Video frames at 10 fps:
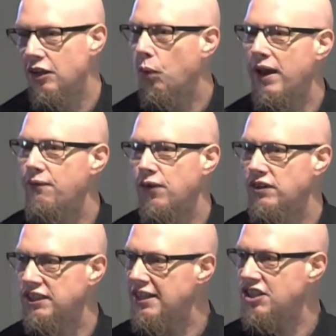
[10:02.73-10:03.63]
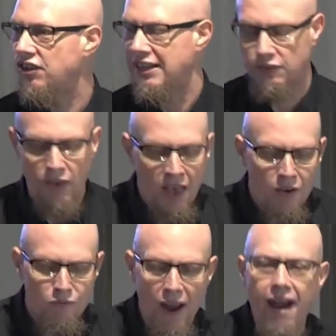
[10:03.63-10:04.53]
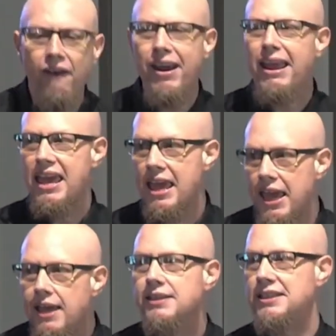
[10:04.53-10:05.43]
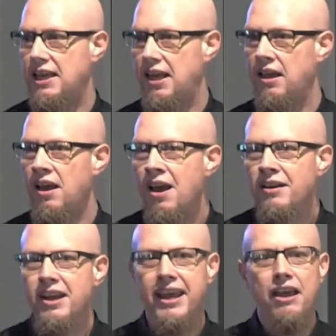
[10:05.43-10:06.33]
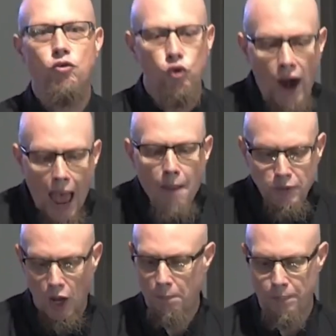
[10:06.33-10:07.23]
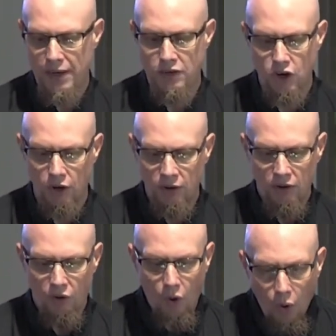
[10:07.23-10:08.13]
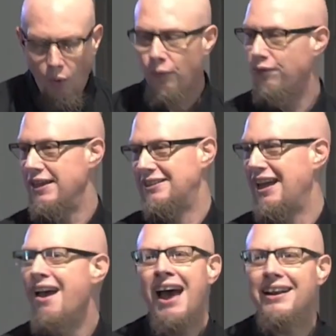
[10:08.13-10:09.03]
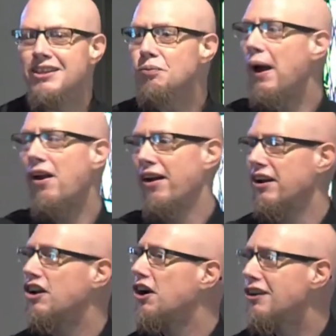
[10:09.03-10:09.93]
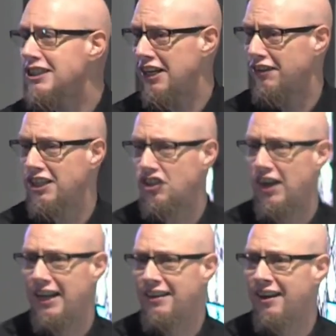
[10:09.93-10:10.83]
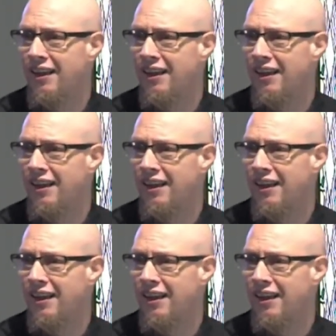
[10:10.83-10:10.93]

the 21st century. It's very easy to get wrapped up into all this stuff. I just went on a clergy retreat.